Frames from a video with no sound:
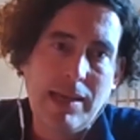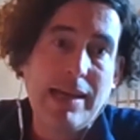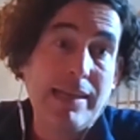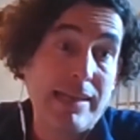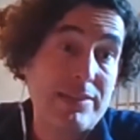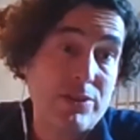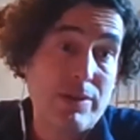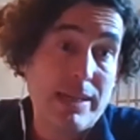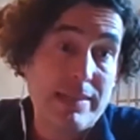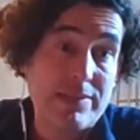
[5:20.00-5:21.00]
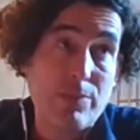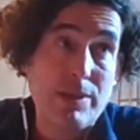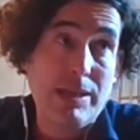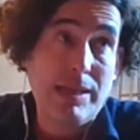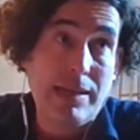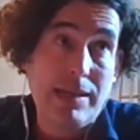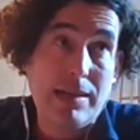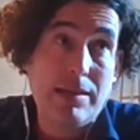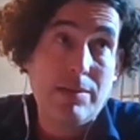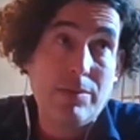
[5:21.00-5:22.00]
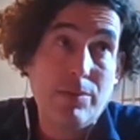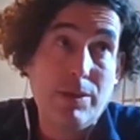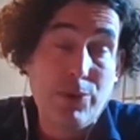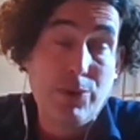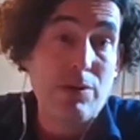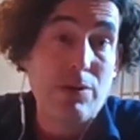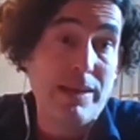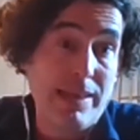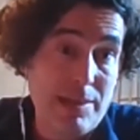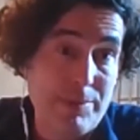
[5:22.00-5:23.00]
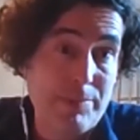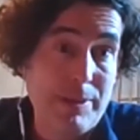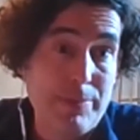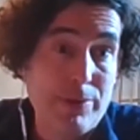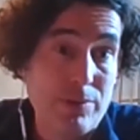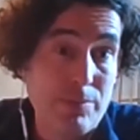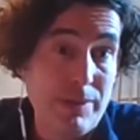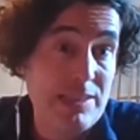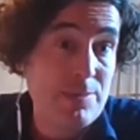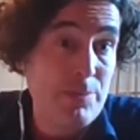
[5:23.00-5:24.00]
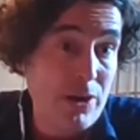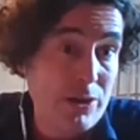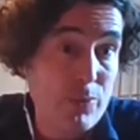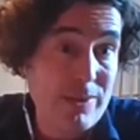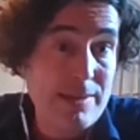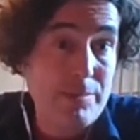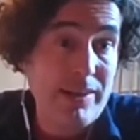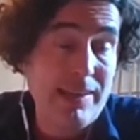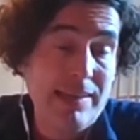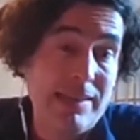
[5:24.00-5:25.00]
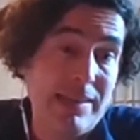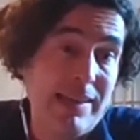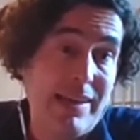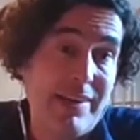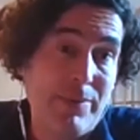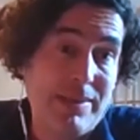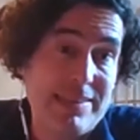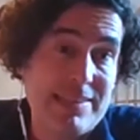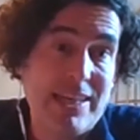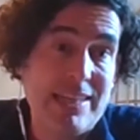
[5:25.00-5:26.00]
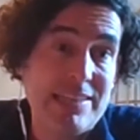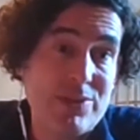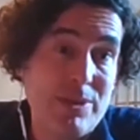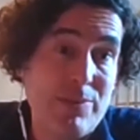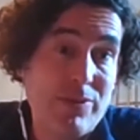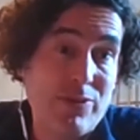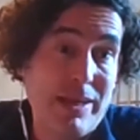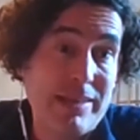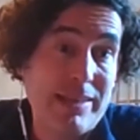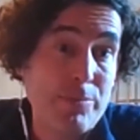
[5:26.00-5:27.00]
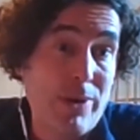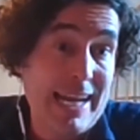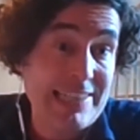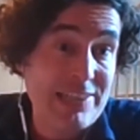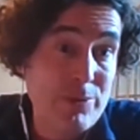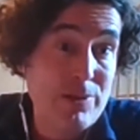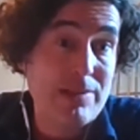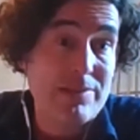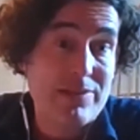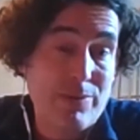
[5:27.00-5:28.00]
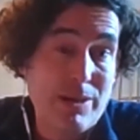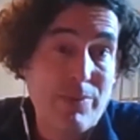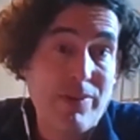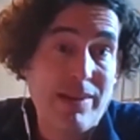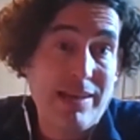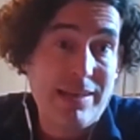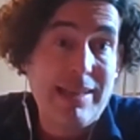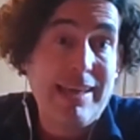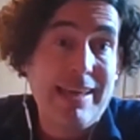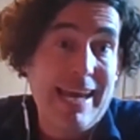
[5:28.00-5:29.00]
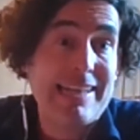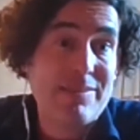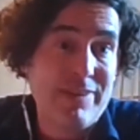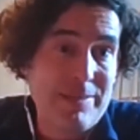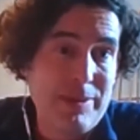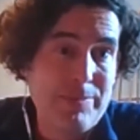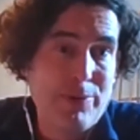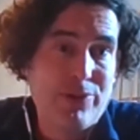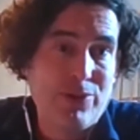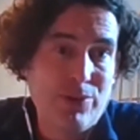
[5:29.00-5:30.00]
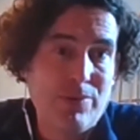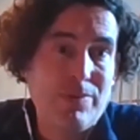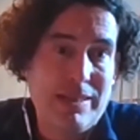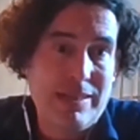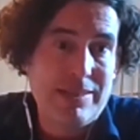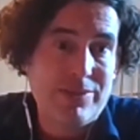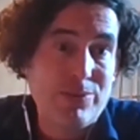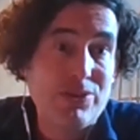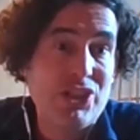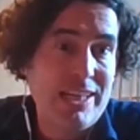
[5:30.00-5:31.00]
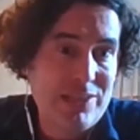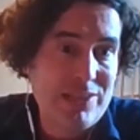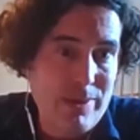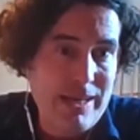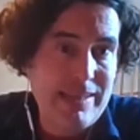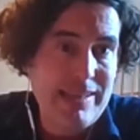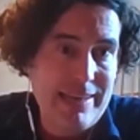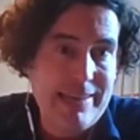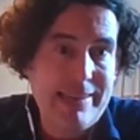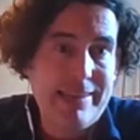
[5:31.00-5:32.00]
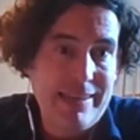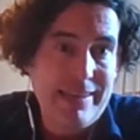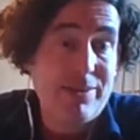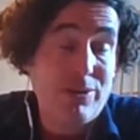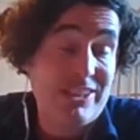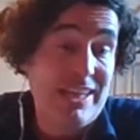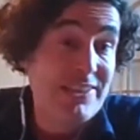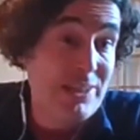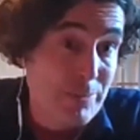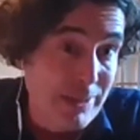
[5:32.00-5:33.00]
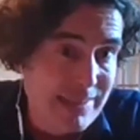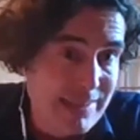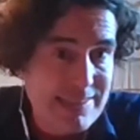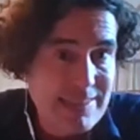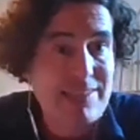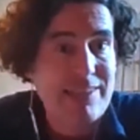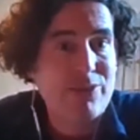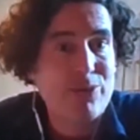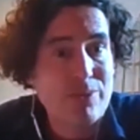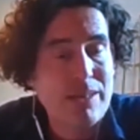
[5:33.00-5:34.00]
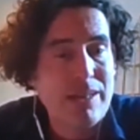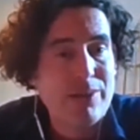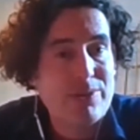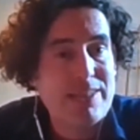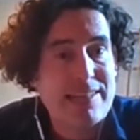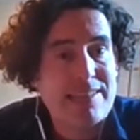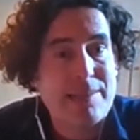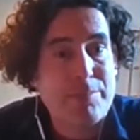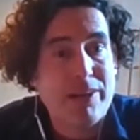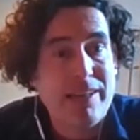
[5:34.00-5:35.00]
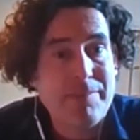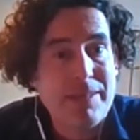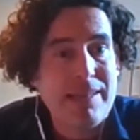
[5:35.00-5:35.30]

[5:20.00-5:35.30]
Yeah, that's correct. So we were already helping people to be smarter with their money, and now with these changes, we want to make that more actionable. So we really want to activate people to change the way they, or change their abilities actually to set aside money.